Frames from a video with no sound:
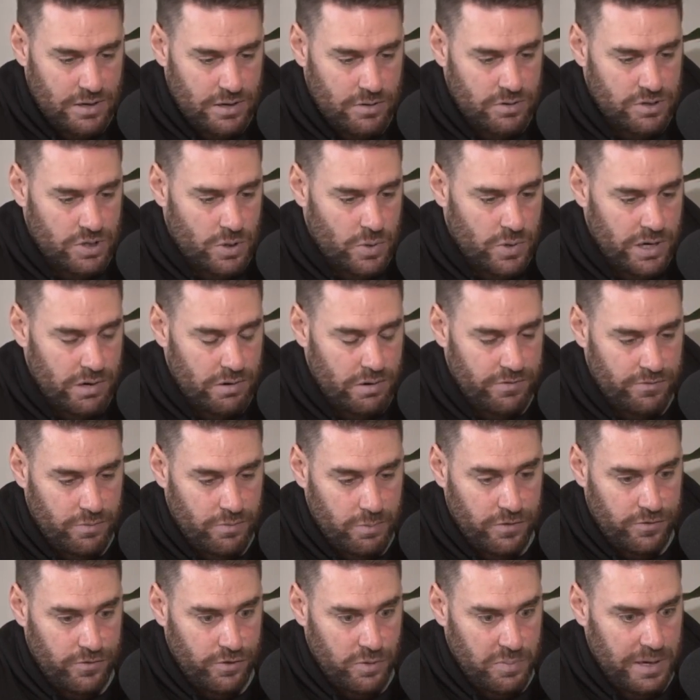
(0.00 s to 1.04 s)
There was a query
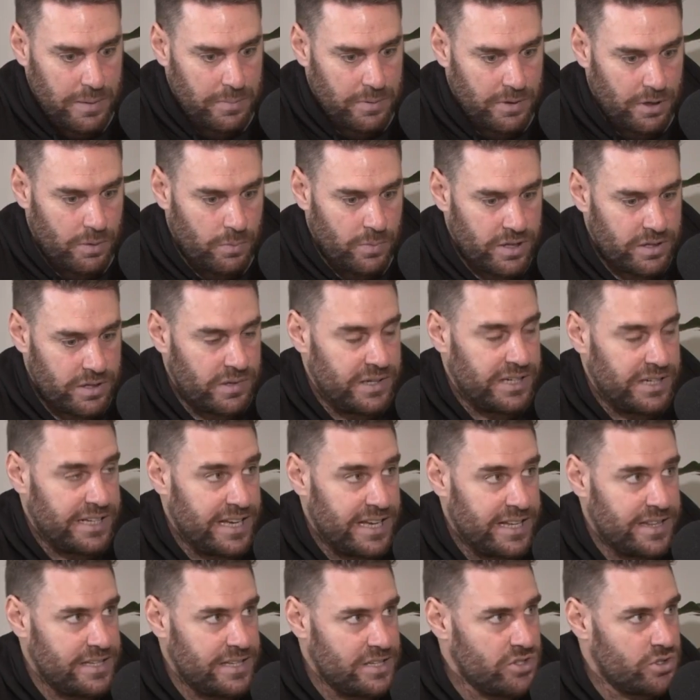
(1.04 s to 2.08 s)
from a few people on whether he'd
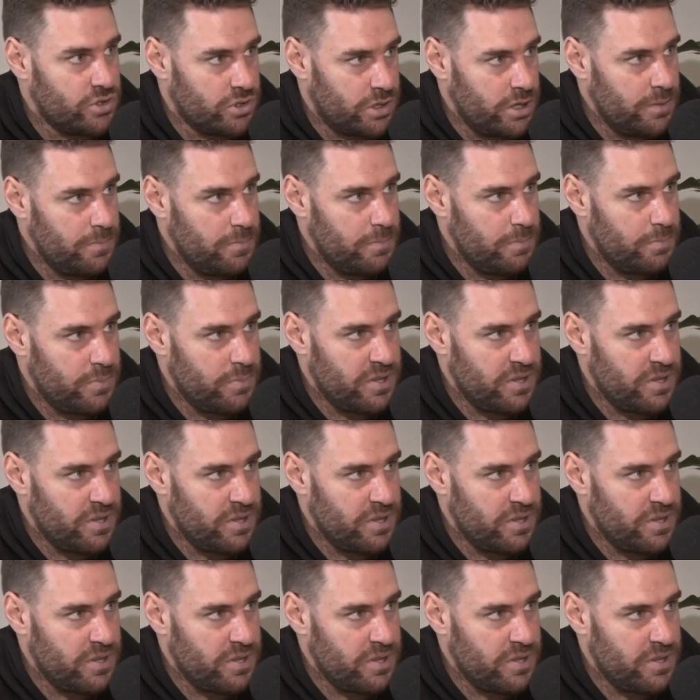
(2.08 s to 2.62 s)
get this trip,